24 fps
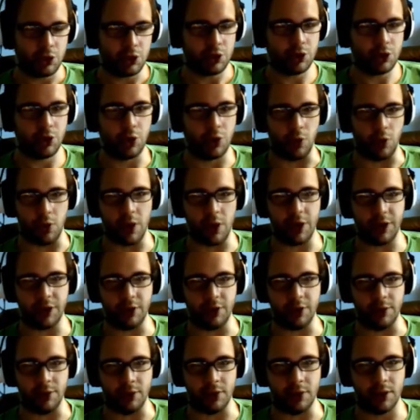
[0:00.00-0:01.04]
Who are
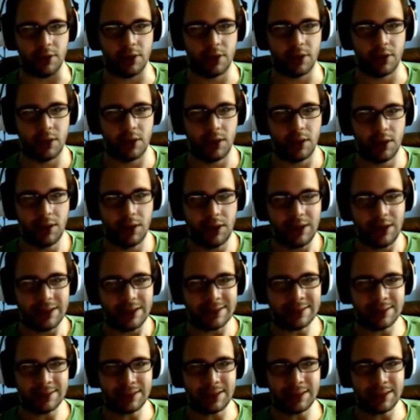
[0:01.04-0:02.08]
you?
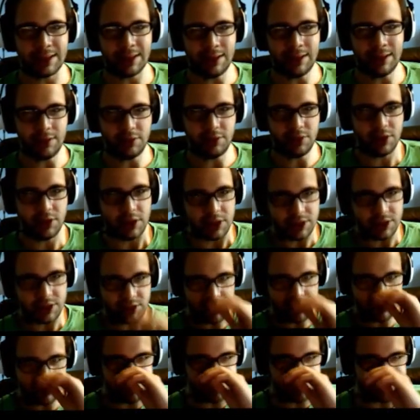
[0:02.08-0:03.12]
Now,
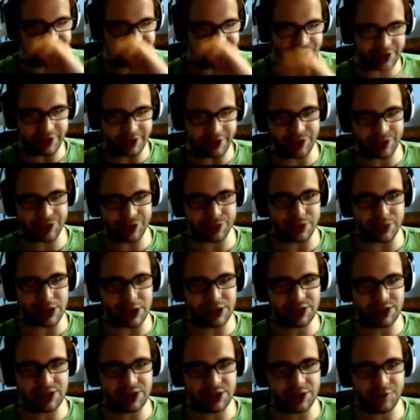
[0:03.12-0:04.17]
don't be so
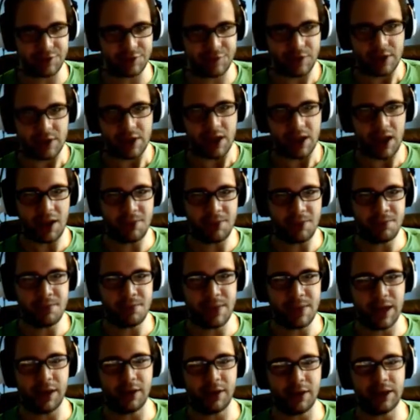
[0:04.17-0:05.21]
aggressive. I'm
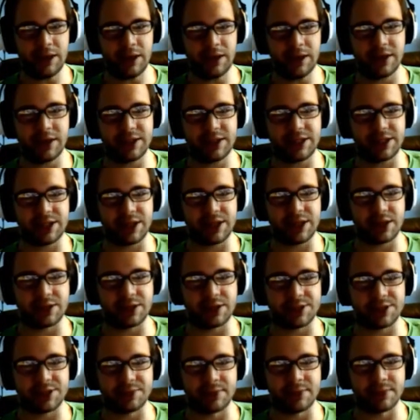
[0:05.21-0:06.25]
merely a
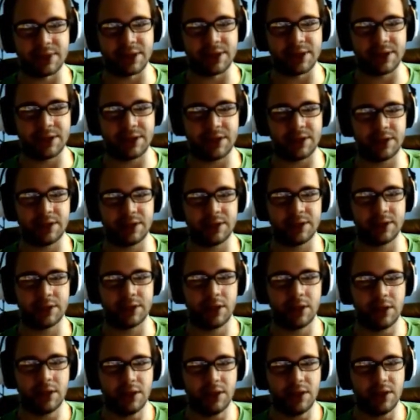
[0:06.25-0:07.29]
salesman.
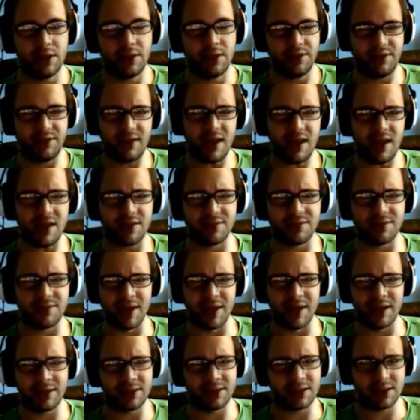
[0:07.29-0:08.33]

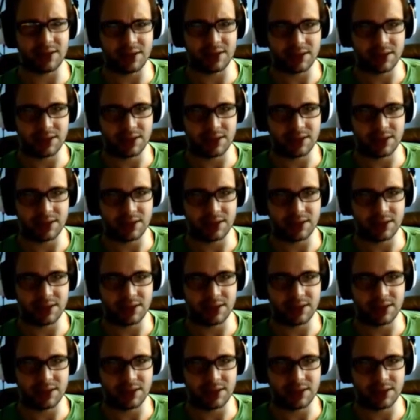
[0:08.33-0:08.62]
Salesman?